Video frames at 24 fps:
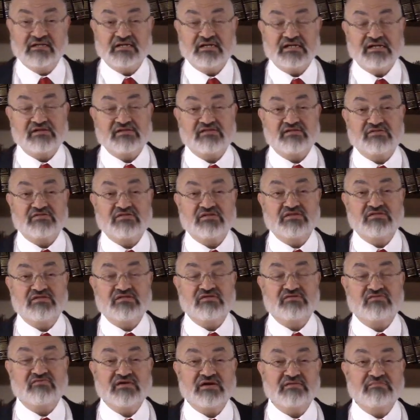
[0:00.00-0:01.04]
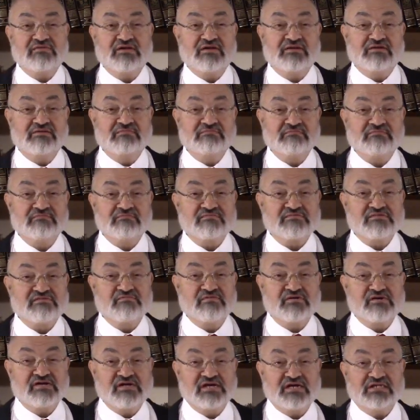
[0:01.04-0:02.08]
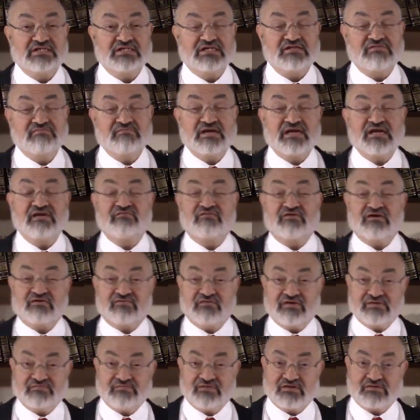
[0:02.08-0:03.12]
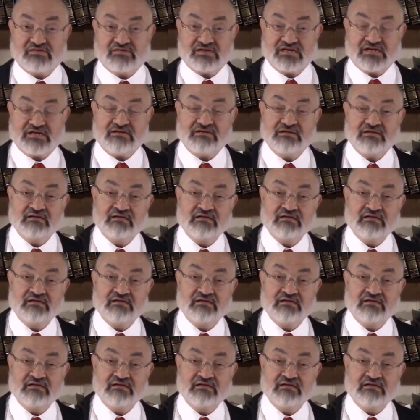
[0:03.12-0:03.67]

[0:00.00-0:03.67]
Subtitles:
And so since his grandmother spoke Yiddish, as many of our grandmothers did,